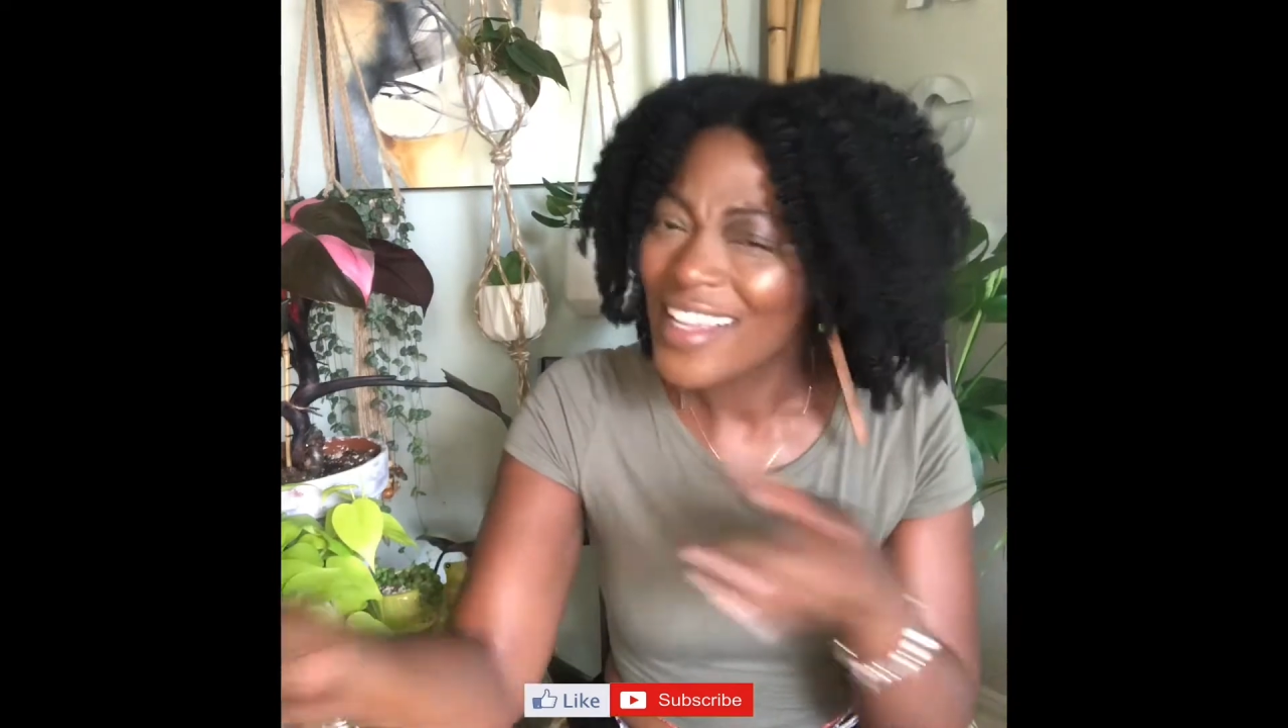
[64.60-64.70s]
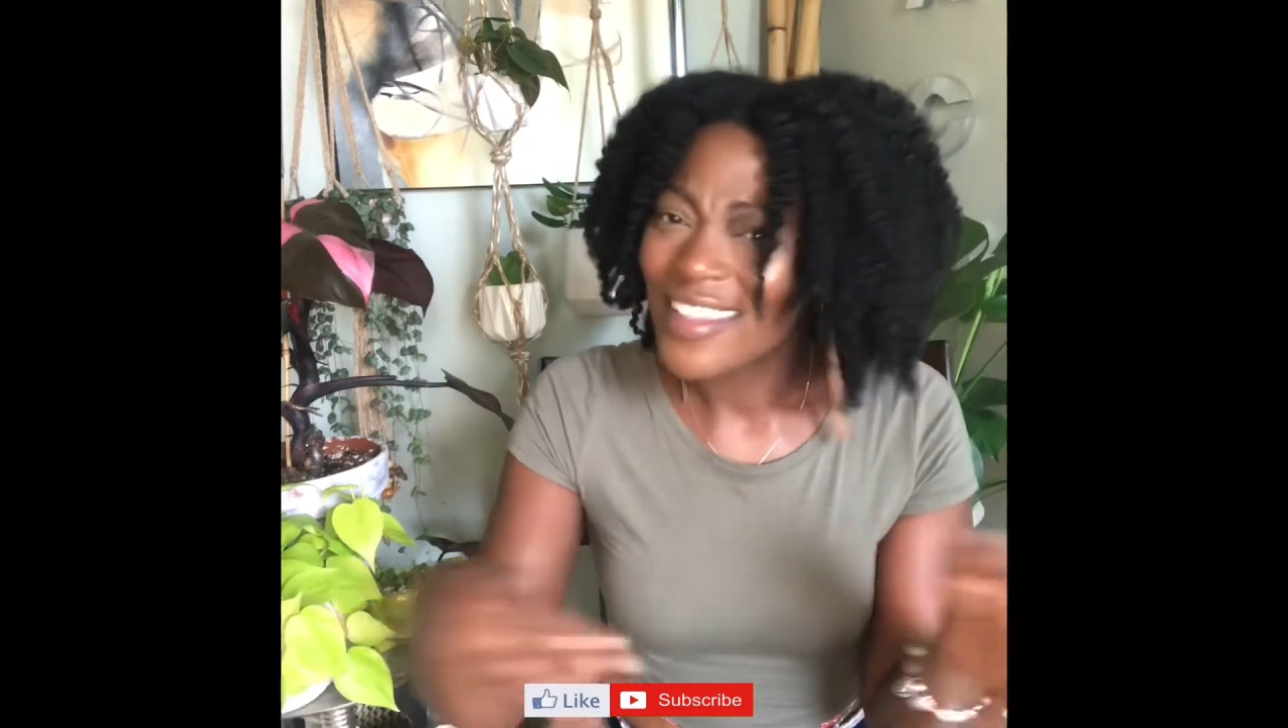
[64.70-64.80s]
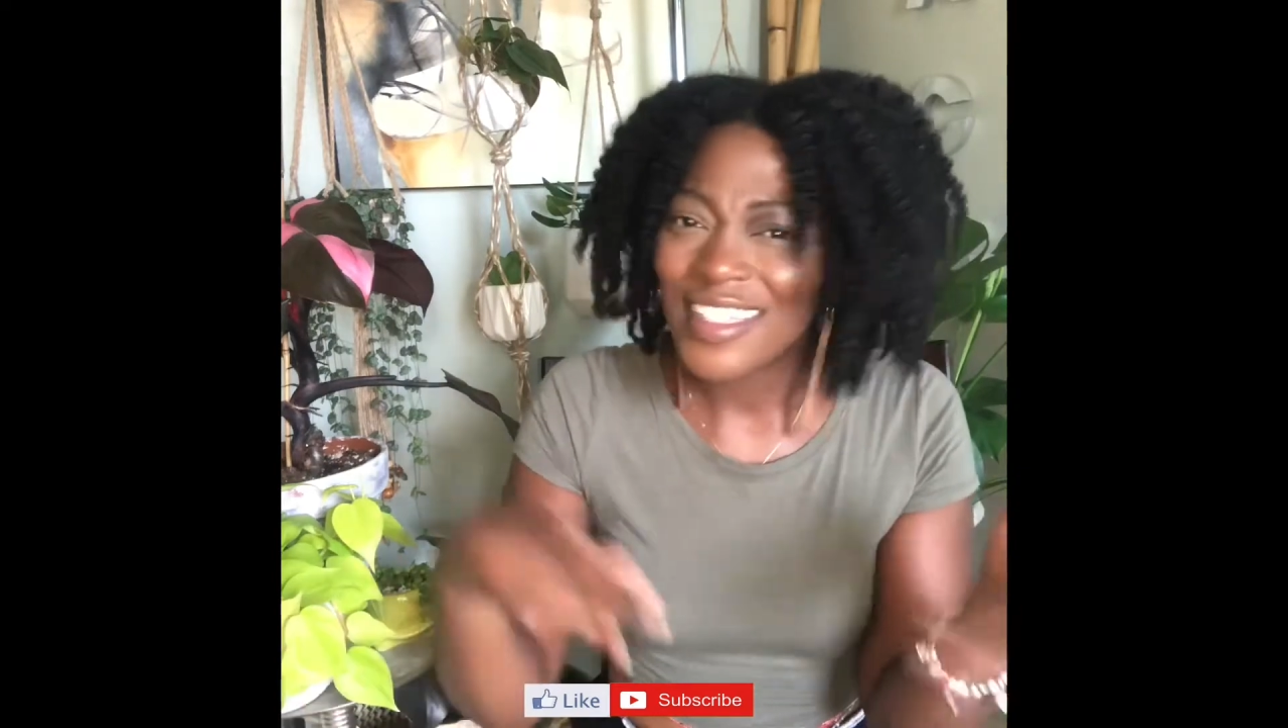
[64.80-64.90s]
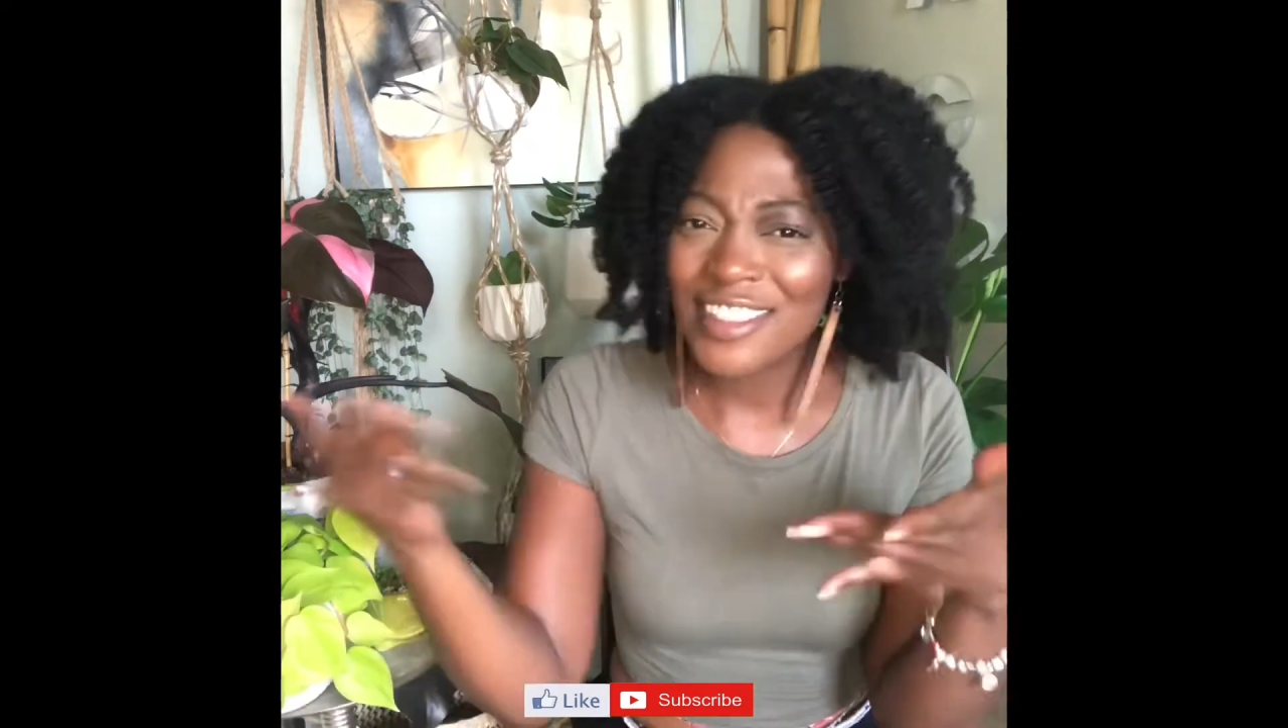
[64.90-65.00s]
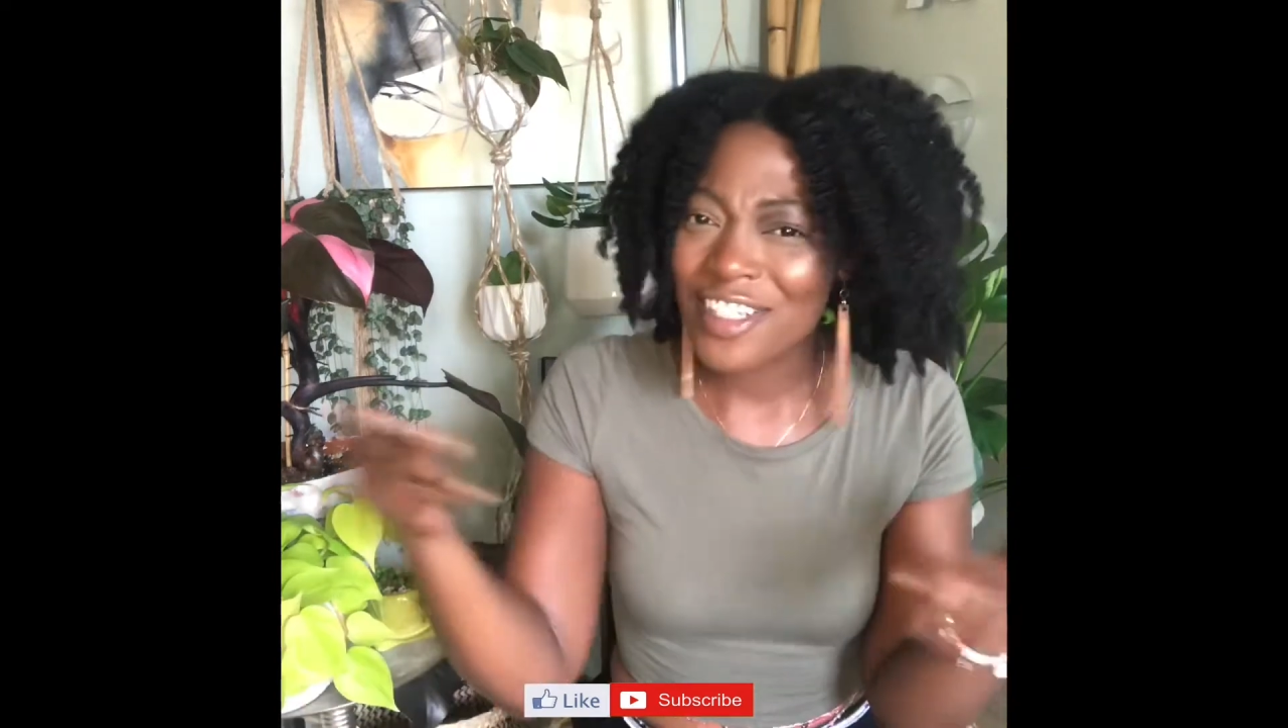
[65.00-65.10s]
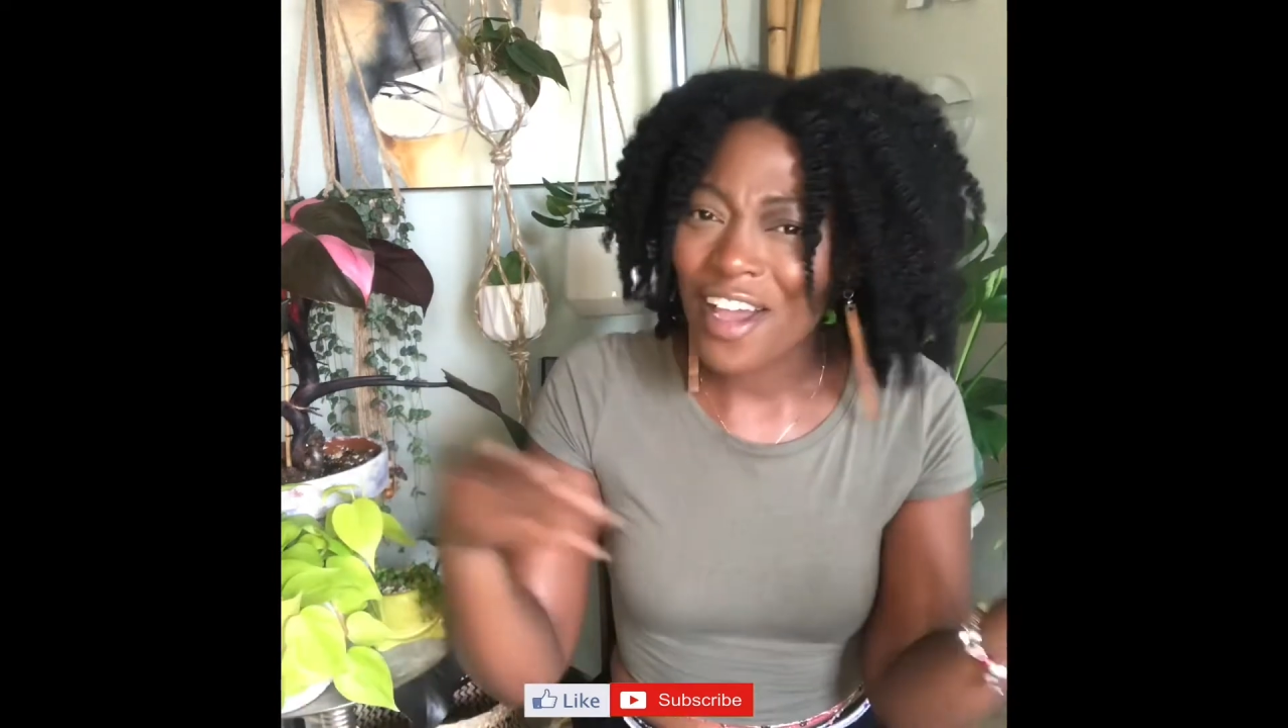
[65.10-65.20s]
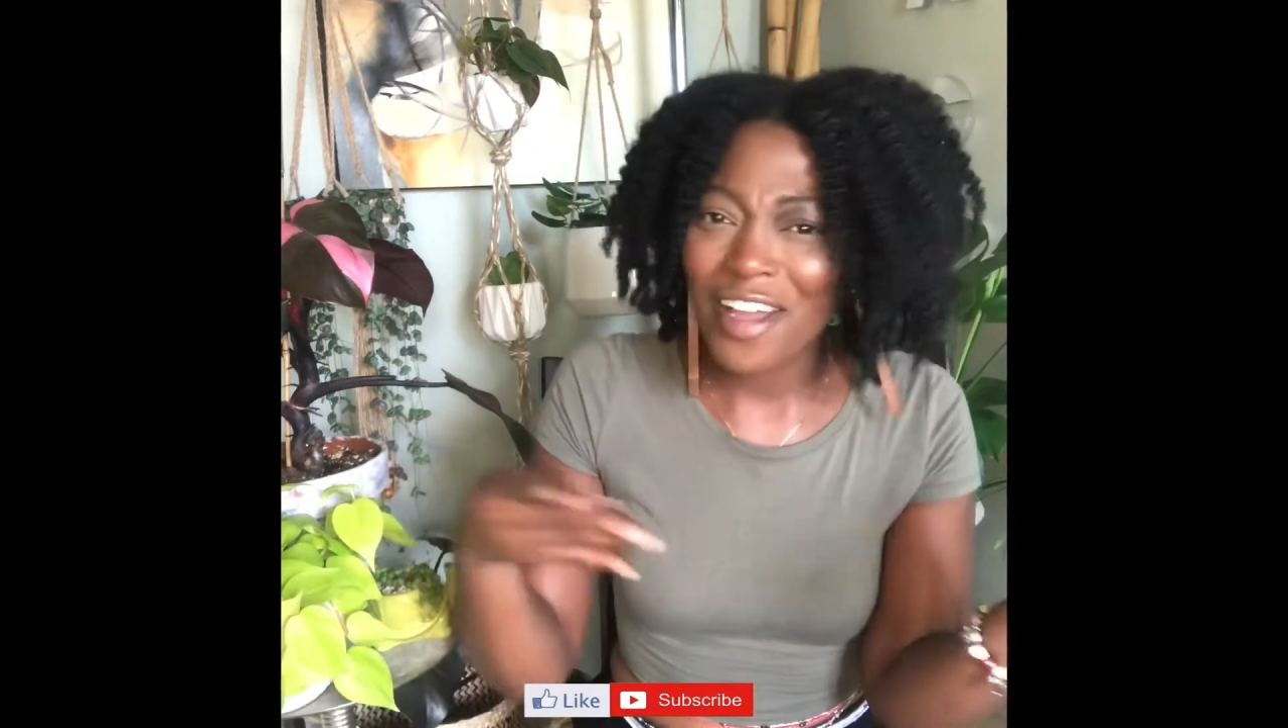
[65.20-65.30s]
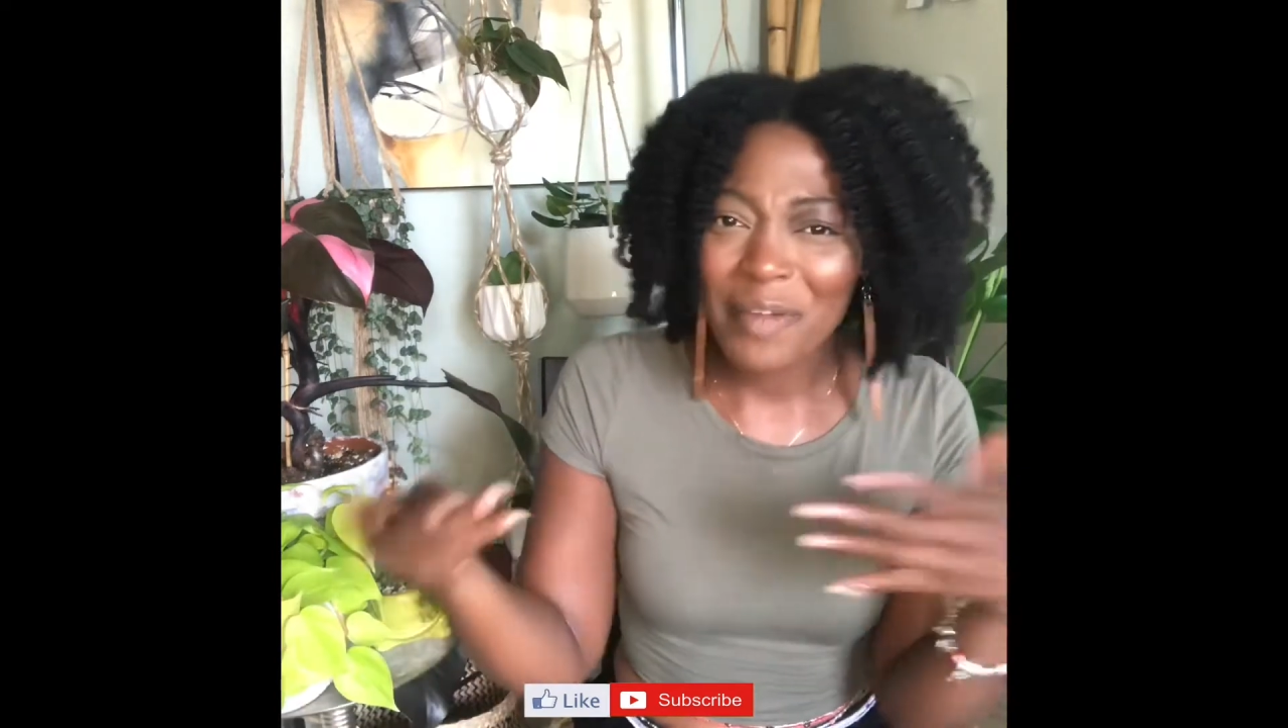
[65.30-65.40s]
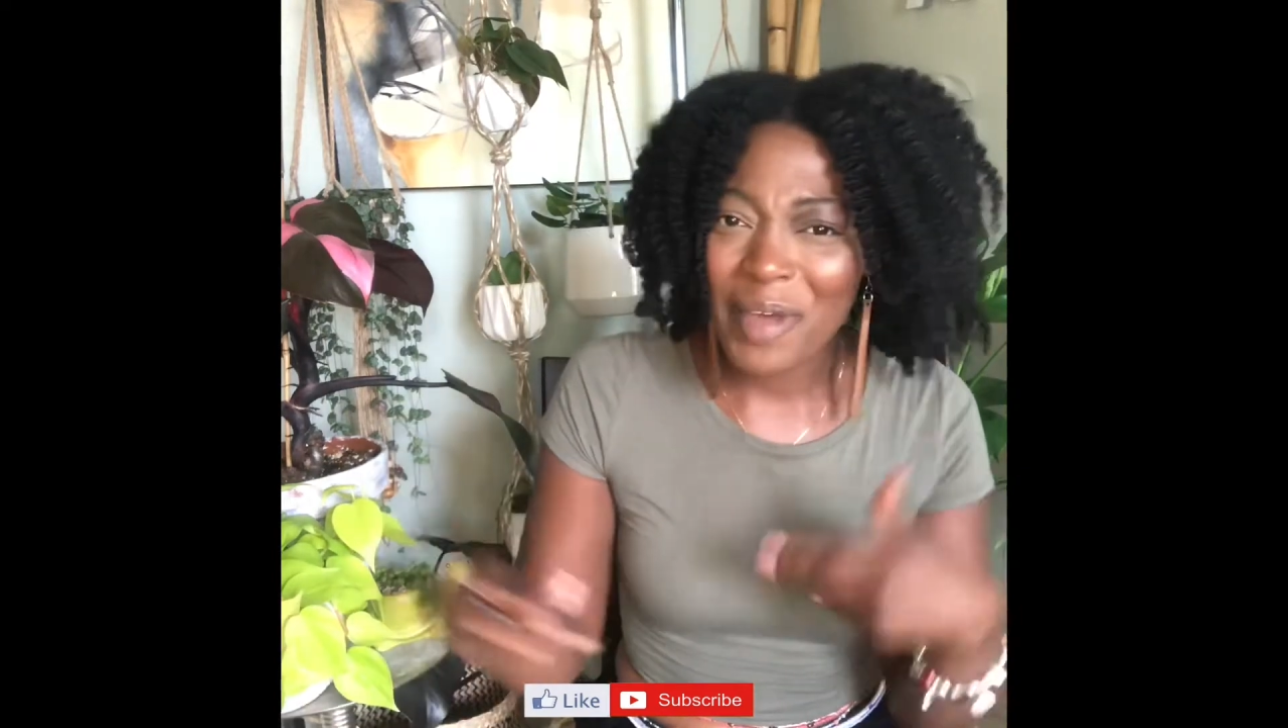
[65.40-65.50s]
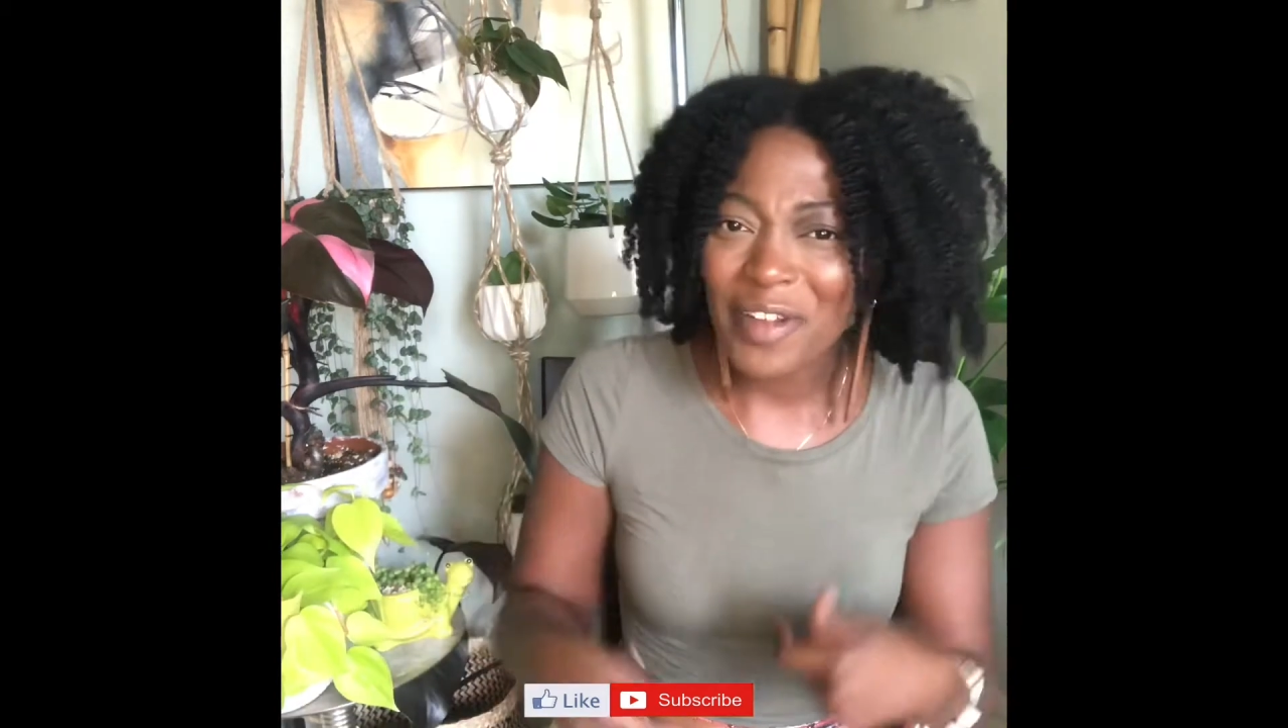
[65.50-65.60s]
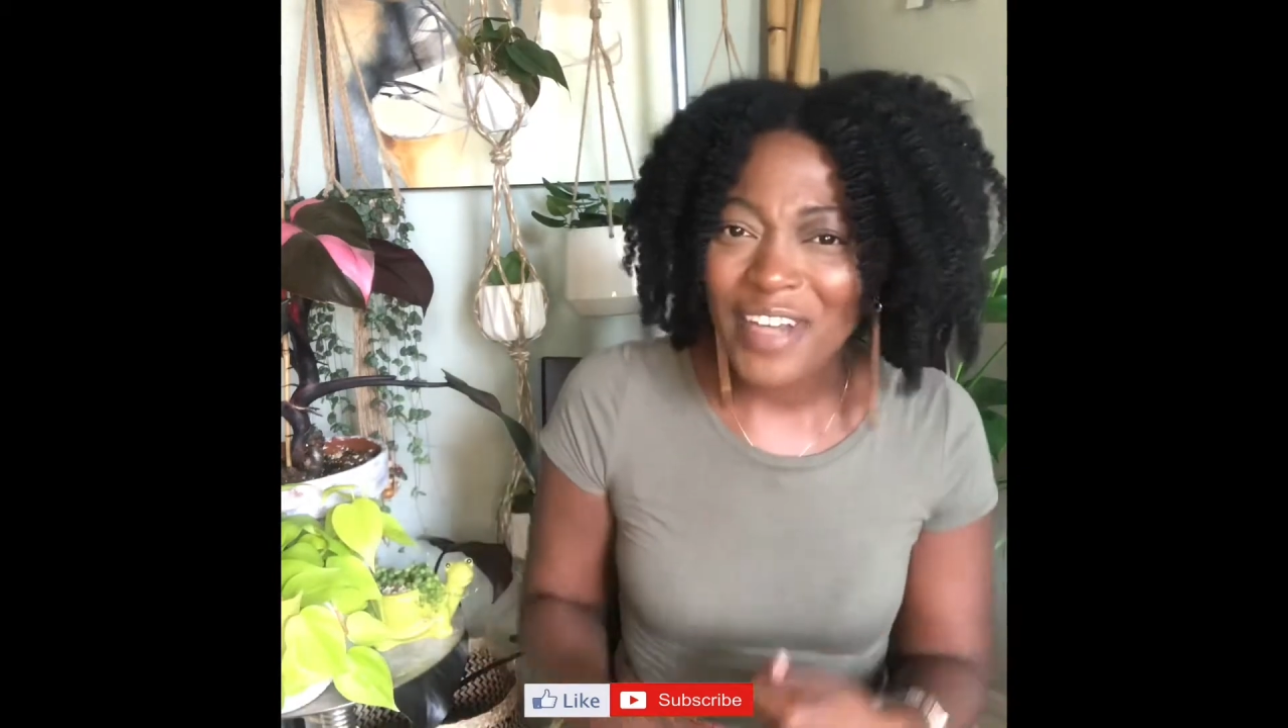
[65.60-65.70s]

Let's talk about